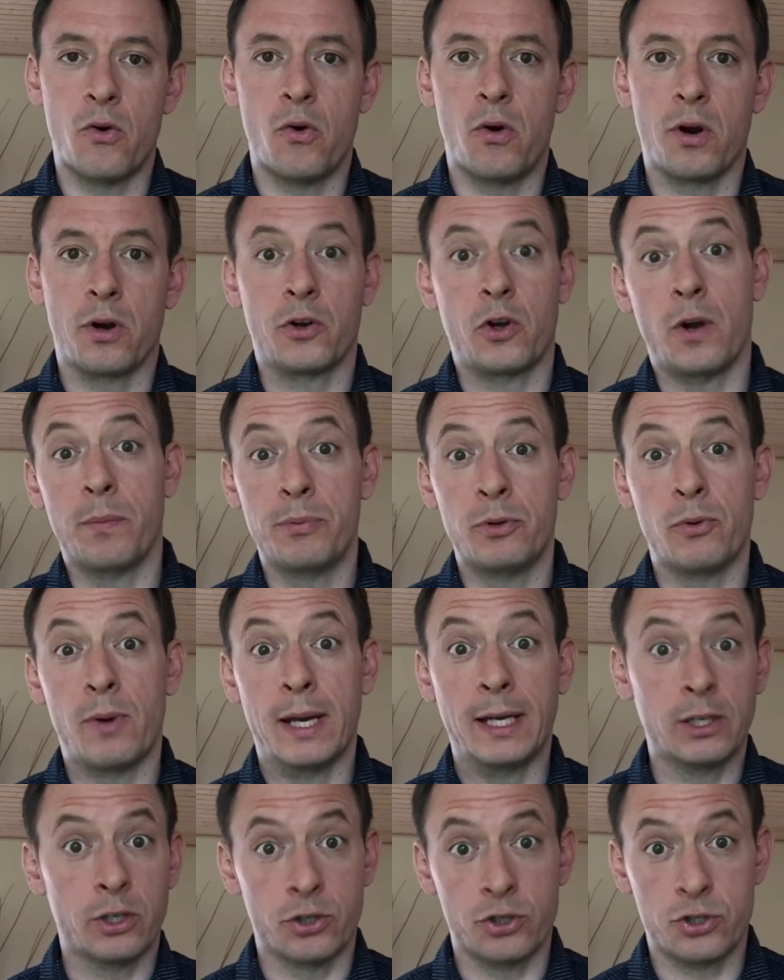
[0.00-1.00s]
or
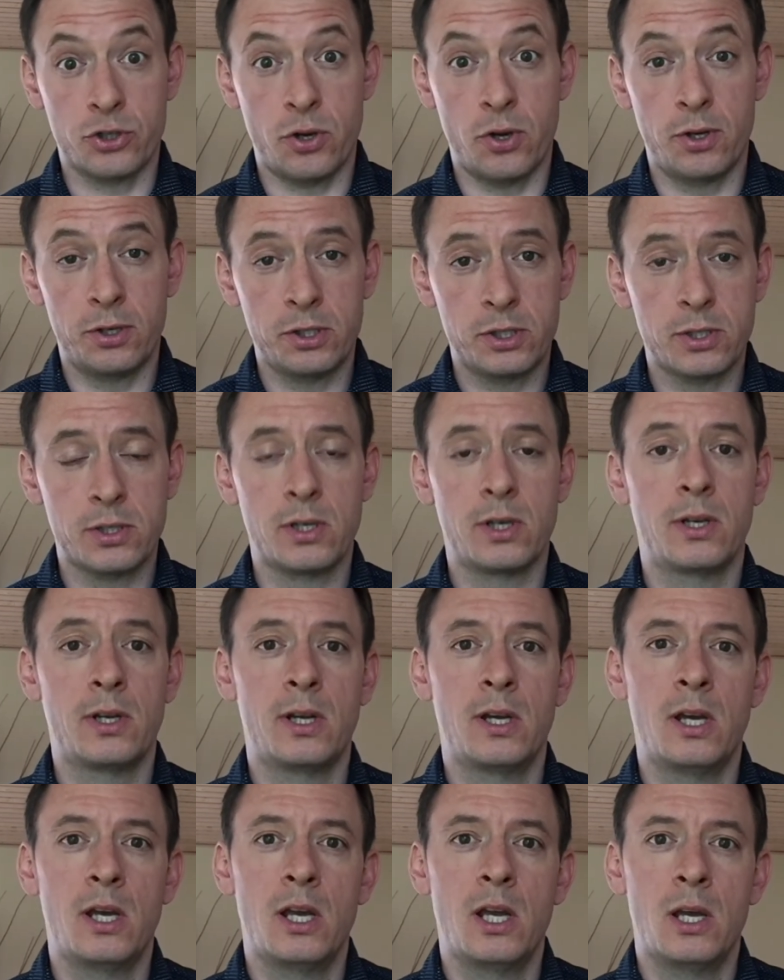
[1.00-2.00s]
copyright concerns,
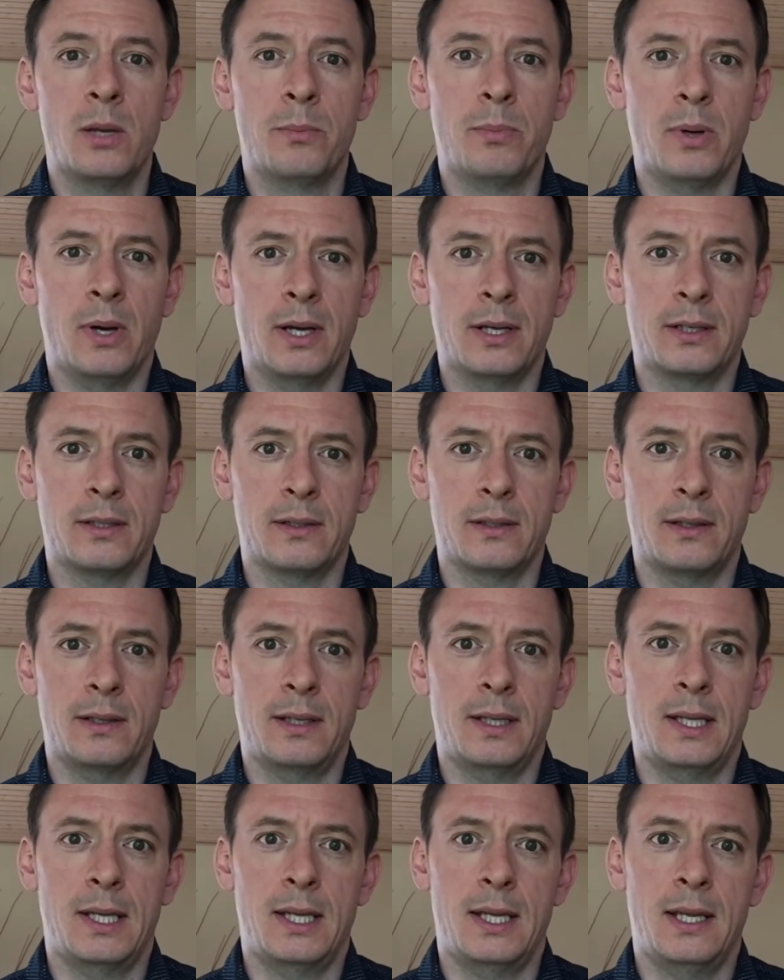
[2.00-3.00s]
but
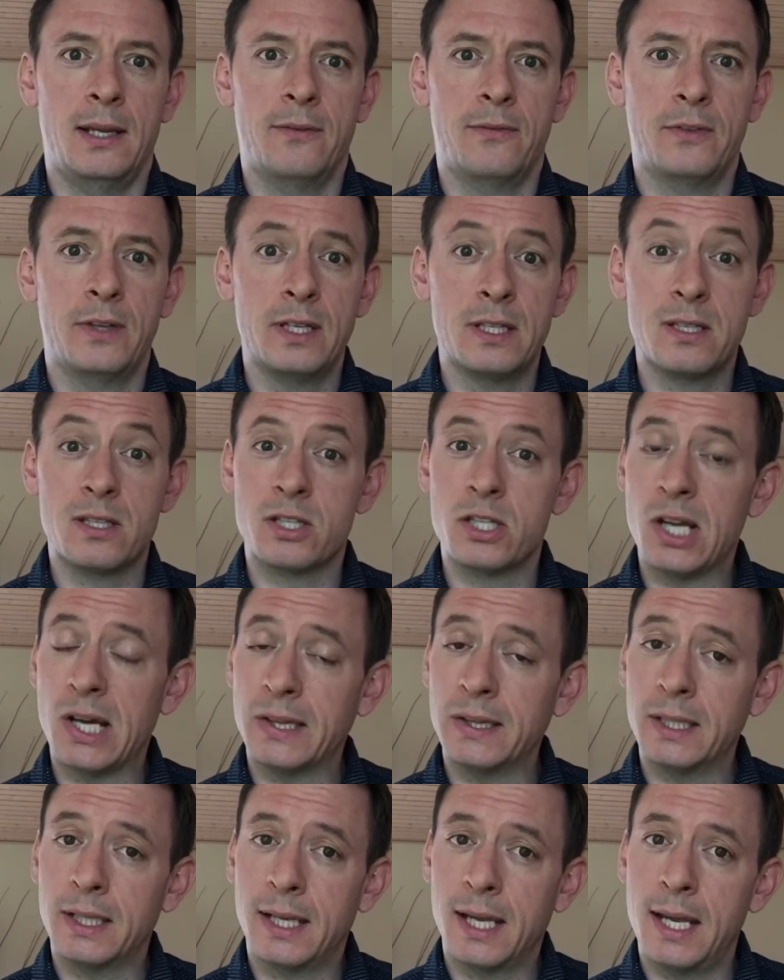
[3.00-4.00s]
if this is
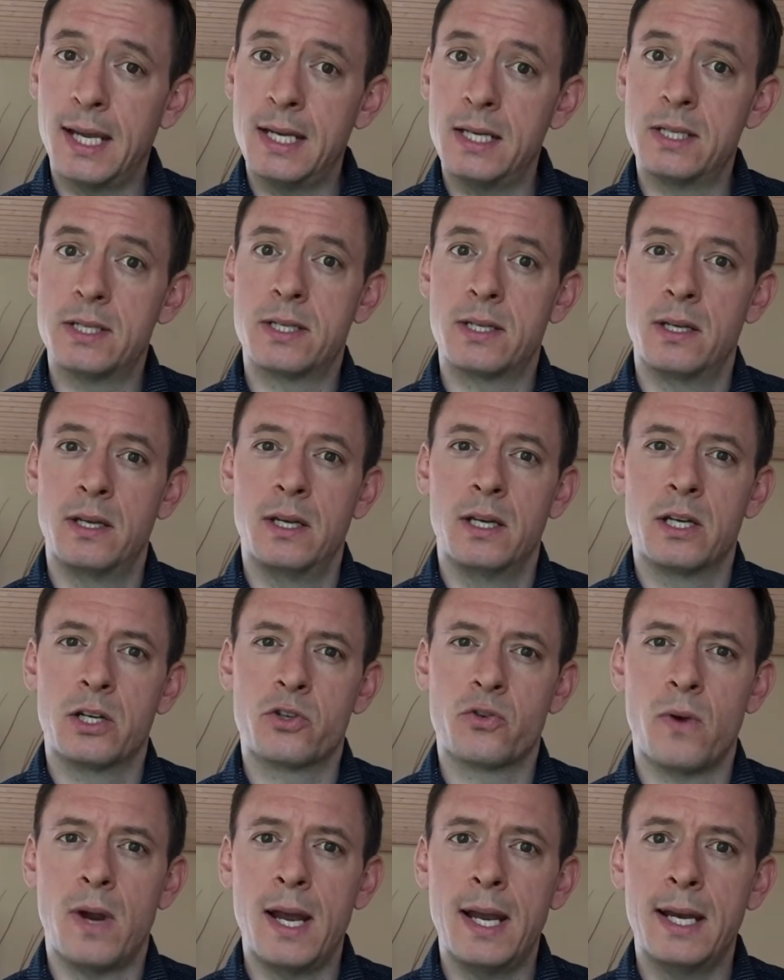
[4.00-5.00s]
not the case,
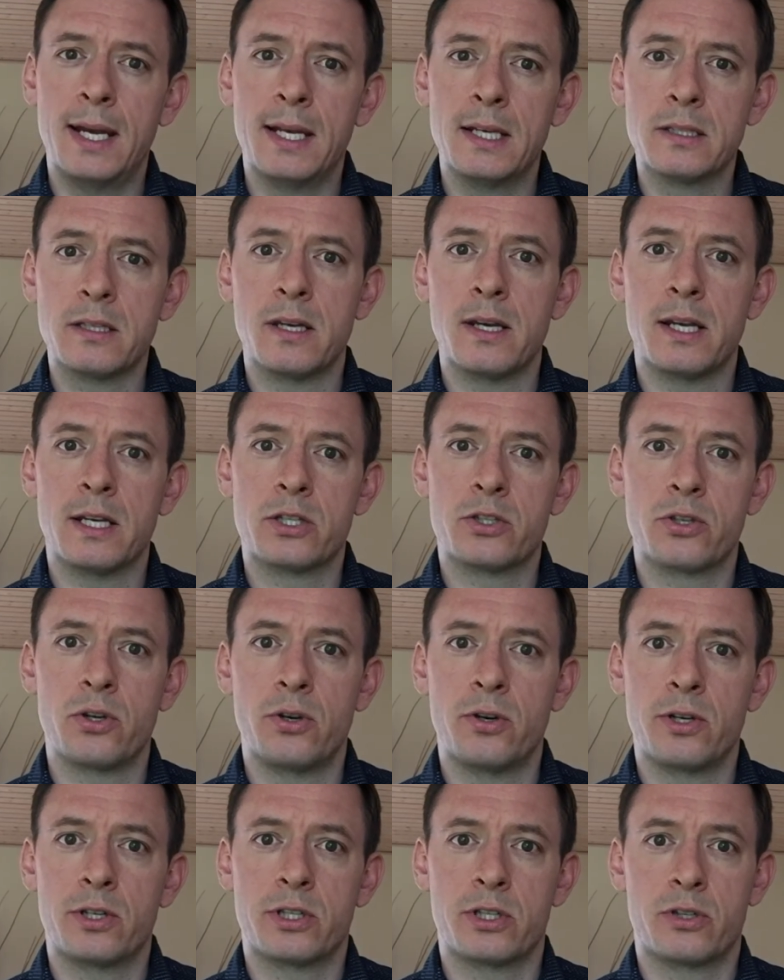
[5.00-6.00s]
try an internet
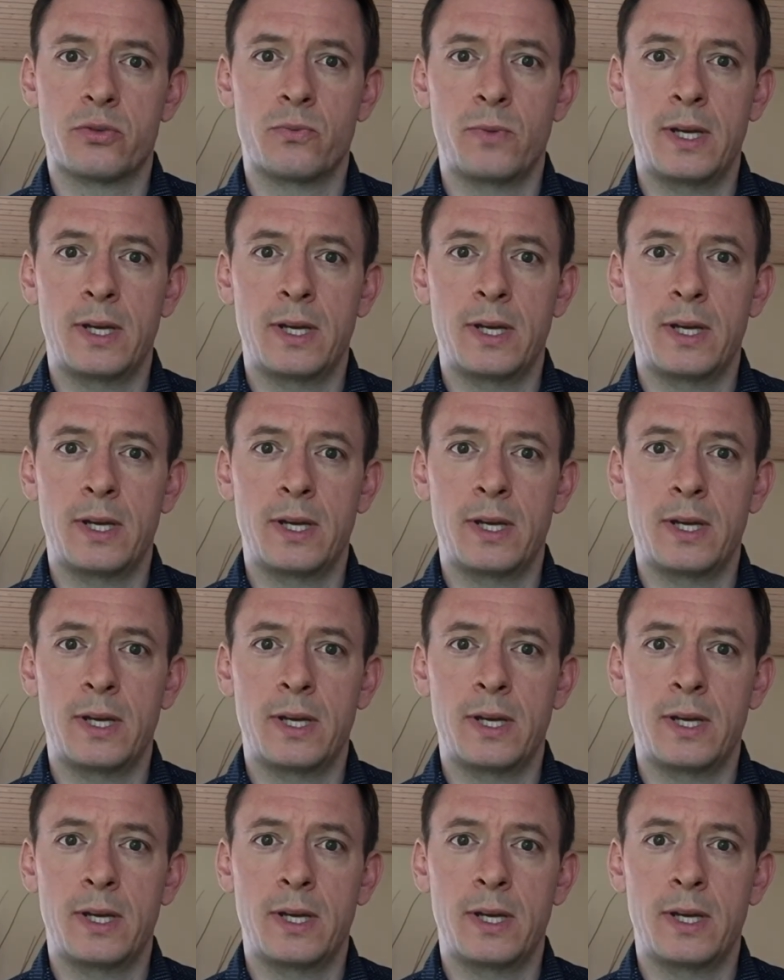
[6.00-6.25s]
search